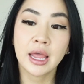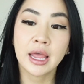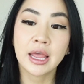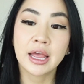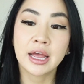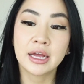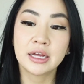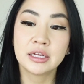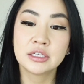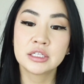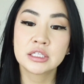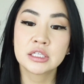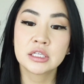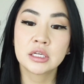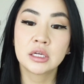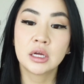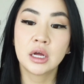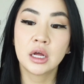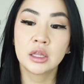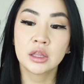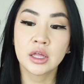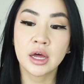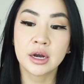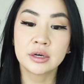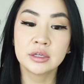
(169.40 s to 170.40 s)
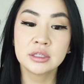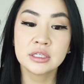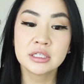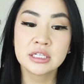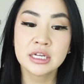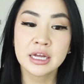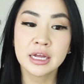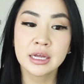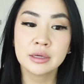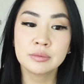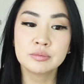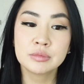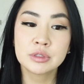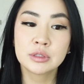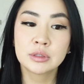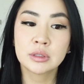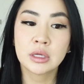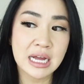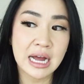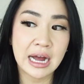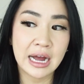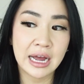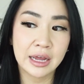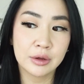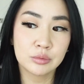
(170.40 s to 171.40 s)
And a lot of the times
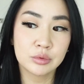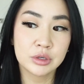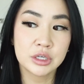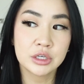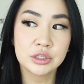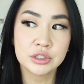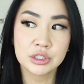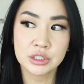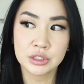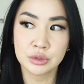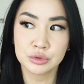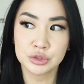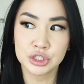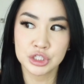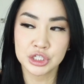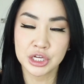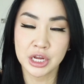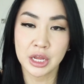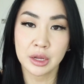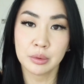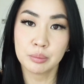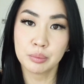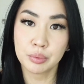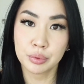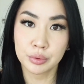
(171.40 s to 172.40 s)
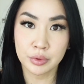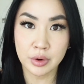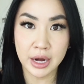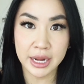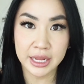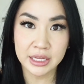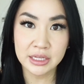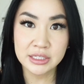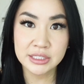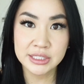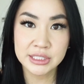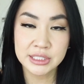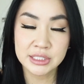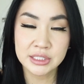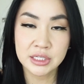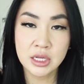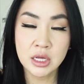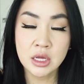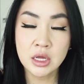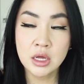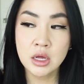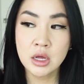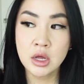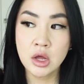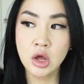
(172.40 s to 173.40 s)
I would associate price
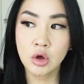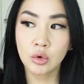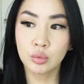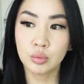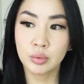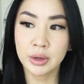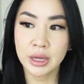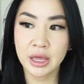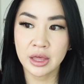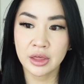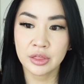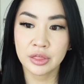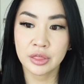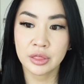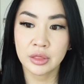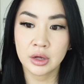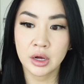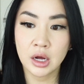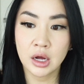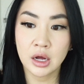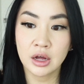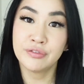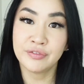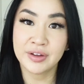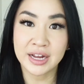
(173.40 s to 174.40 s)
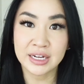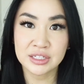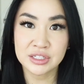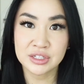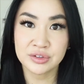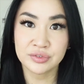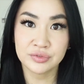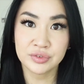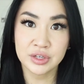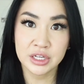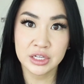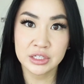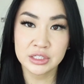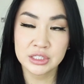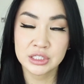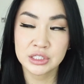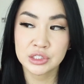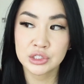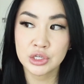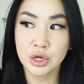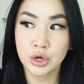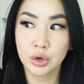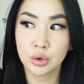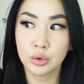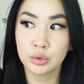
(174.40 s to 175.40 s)
with effectiveness.
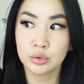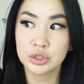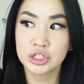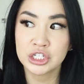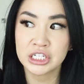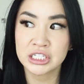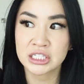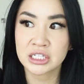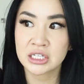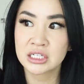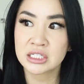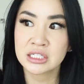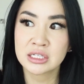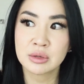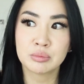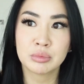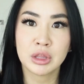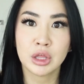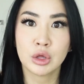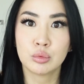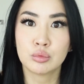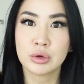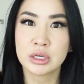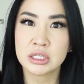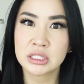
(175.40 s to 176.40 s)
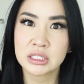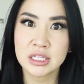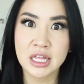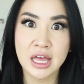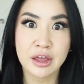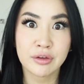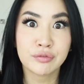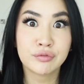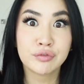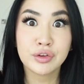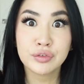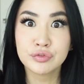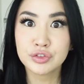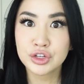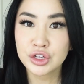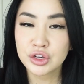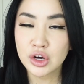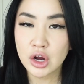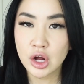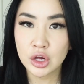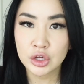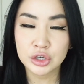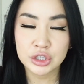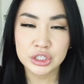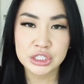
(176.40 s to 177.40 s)
So just because something was like $50,
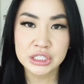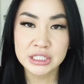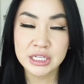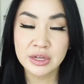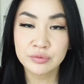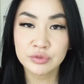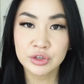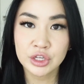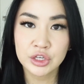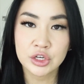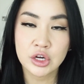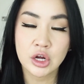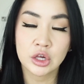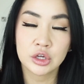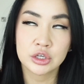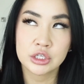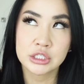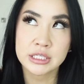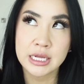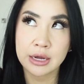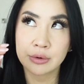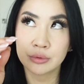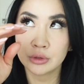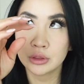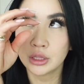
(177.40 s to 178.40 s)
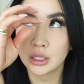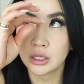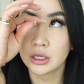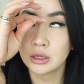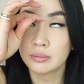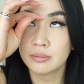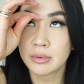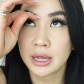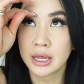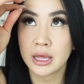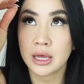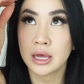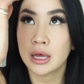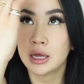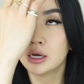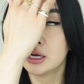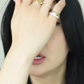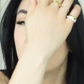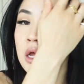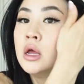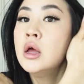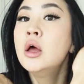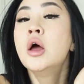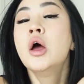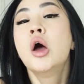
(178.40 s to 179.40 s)
$70, I would think in my head,
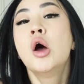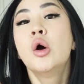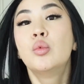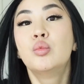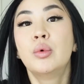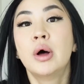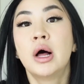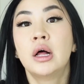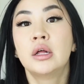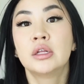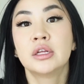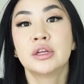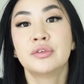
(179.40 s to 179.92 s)
well,